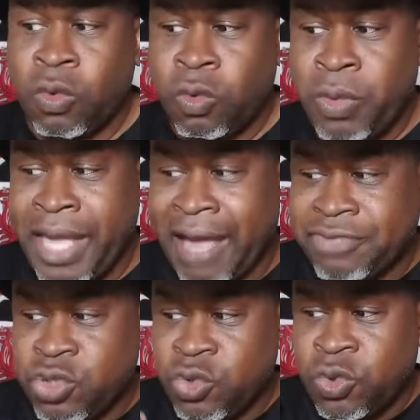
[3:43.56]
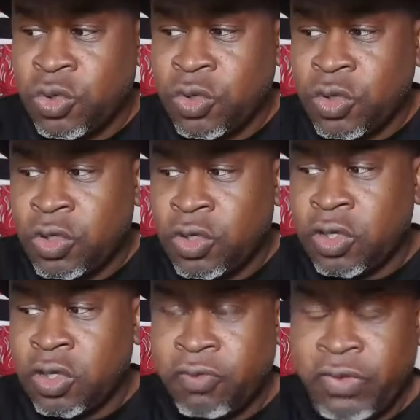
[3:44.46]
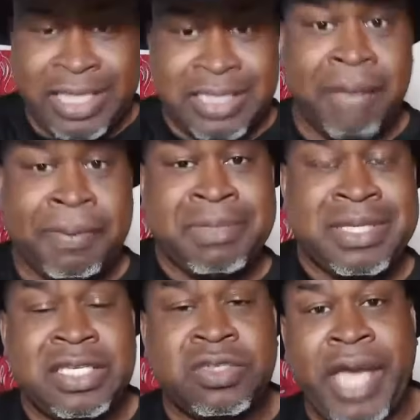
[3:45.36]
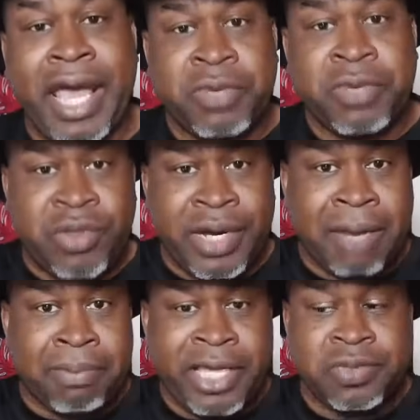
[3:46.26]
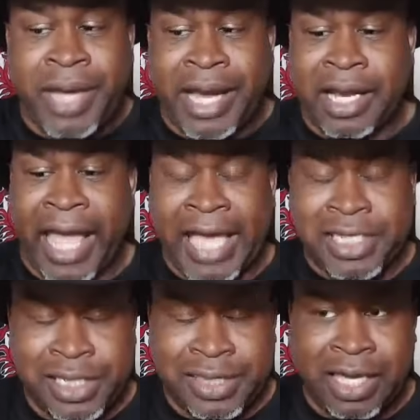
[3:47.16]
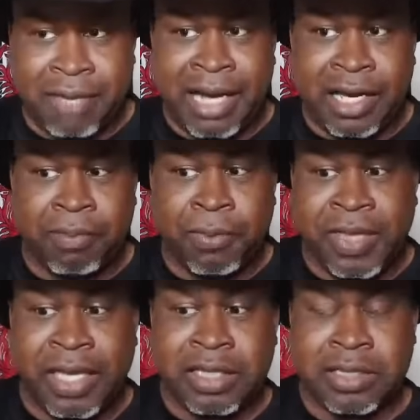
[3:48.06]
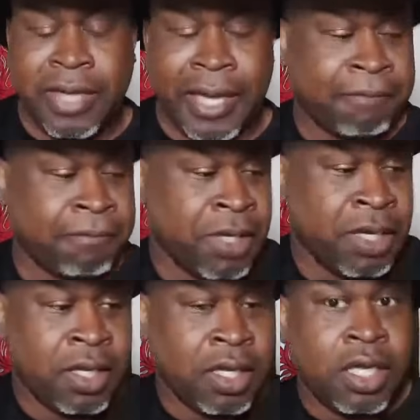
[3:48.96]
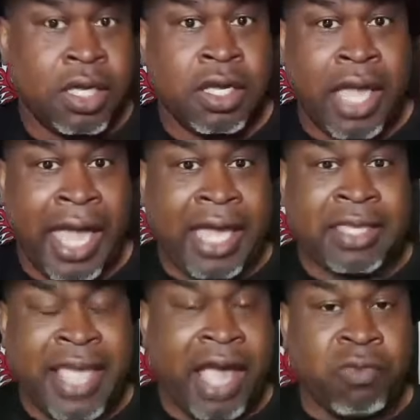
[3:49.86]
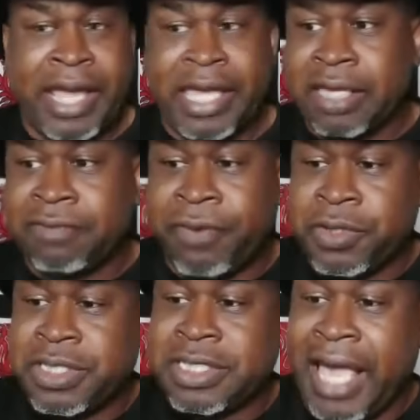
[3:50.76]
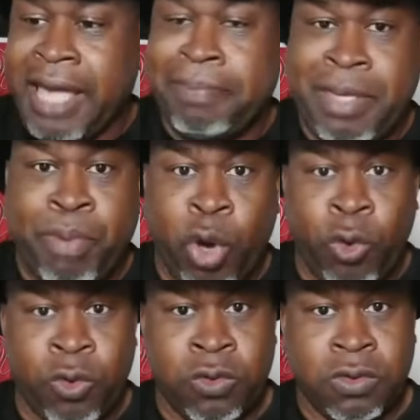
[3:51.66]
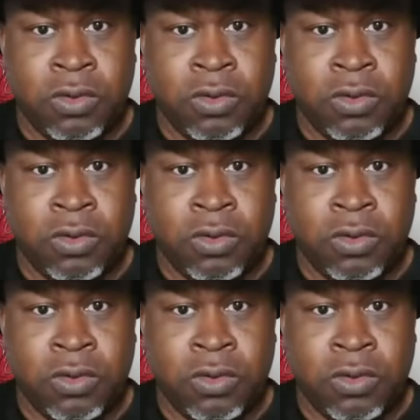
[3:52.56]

We have to, for this upcoming season, we got to retrain our brains. We got to actually think about a couple things, okay? Net ranking versus AP poll.